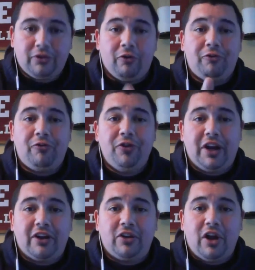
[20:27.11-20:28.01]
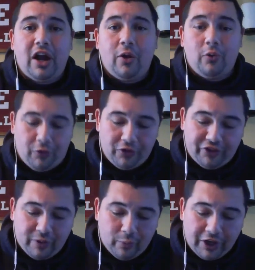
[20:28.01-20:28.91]
So you got
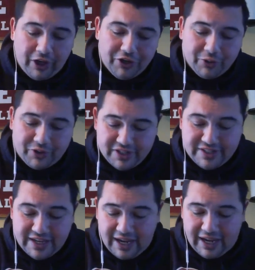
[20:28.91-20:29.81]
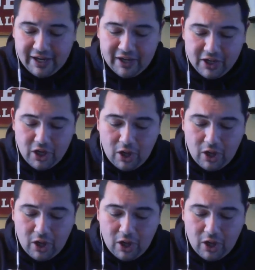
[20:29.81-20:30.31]
first thing that we're going to do today,